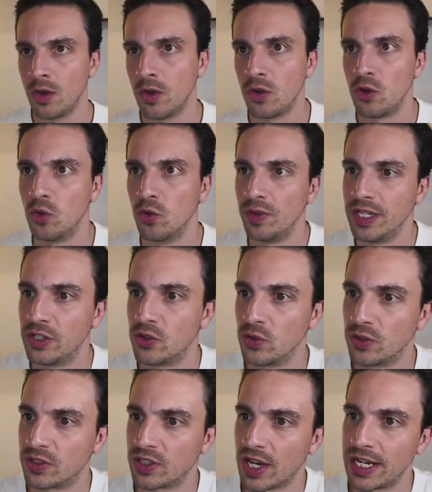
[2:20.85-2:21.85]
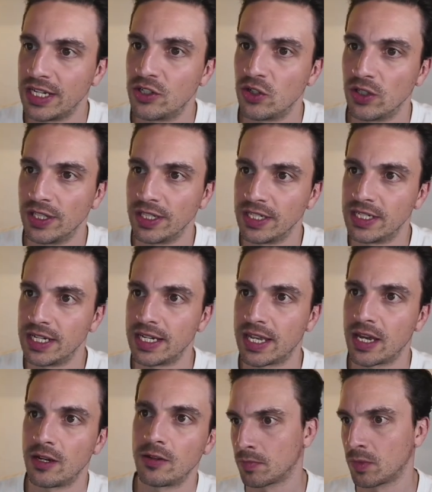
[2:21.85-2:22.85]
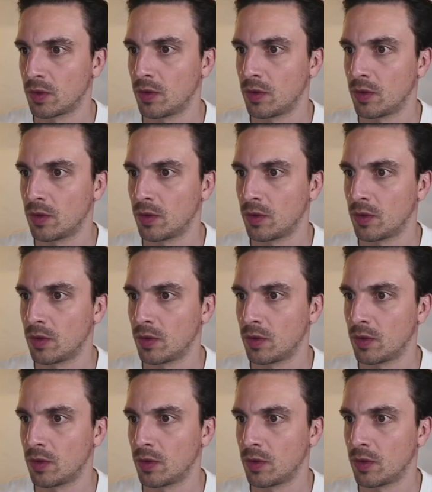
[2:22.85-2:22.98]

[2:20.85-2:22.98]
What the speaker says: You'll need to sign into your LinkedIn account.